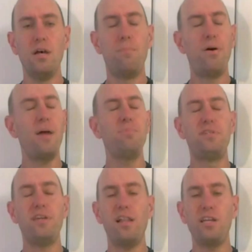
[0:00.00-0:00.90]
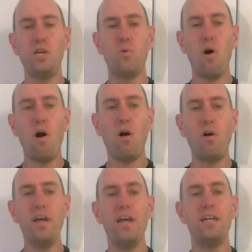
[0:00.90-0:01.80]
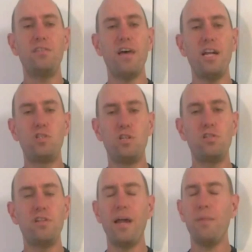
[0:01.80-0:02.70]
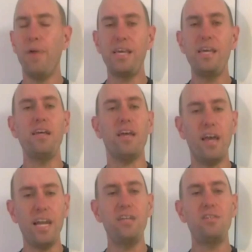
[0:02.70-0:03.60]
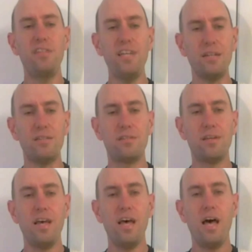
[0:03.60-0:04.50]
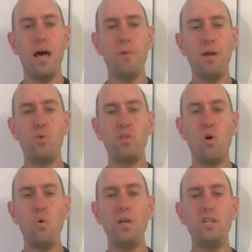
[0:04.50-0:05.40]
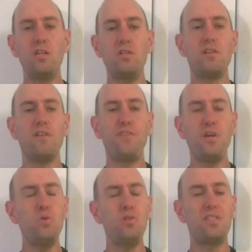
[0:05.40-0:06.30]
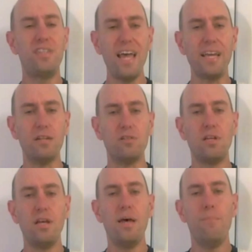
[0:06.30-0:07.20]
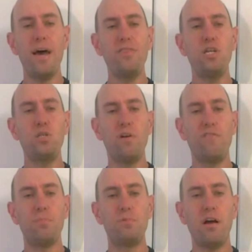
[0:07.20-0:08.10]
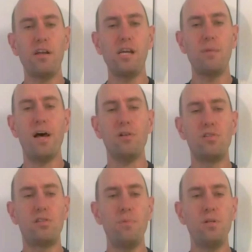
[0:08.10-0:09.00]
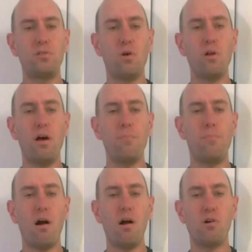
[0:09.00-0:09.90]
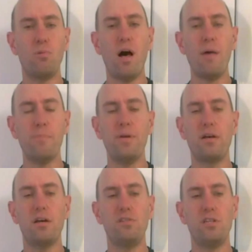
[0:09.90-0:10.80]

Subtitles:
But I'm telling you all, it's that he's just not making any sense. I mean, with only just a few seconds, Matthews went from talking about some assault on Barack Obama because he's